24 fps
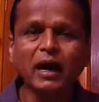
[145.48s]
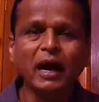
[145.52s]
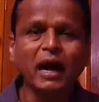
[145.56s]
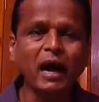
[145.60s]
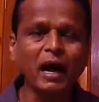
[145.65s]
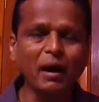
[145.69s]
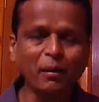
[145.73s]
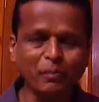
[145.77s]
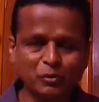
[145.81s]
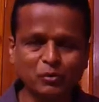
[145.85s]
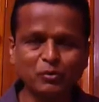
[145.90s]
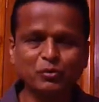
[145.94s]

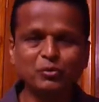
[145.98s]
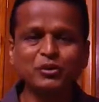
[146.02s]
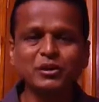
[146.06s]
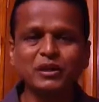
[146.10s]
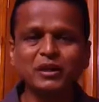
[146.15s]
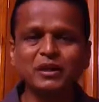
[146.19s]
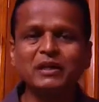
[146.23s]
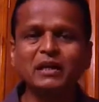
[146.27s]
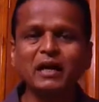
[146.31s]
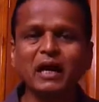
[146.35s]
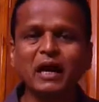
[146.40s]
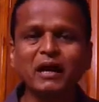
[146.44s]
I'm using
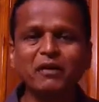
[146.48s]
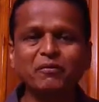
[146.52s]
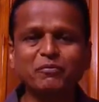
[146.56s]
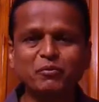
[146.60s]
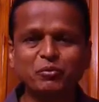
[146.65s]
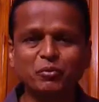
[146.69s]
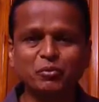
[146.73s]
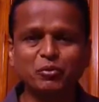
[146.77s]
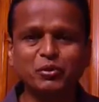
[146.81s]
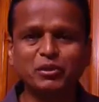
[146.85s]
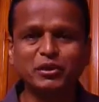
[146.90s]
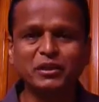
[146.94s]
it, I have
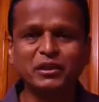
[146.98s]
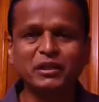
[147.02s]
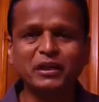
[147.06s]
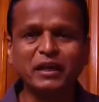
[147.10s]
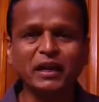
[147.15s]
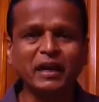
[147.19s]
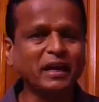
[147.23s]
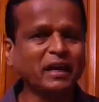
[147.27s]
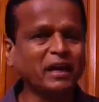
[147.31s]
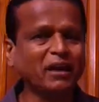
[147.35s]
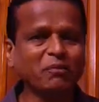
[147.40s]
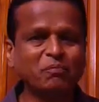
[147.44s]
used it,
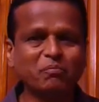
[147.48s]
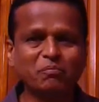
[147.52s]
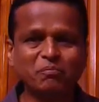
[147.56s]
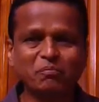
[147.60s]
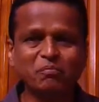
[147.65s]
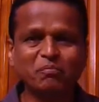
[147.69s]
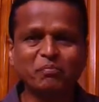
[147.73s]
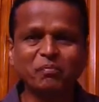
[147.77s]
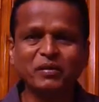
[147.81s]
and I have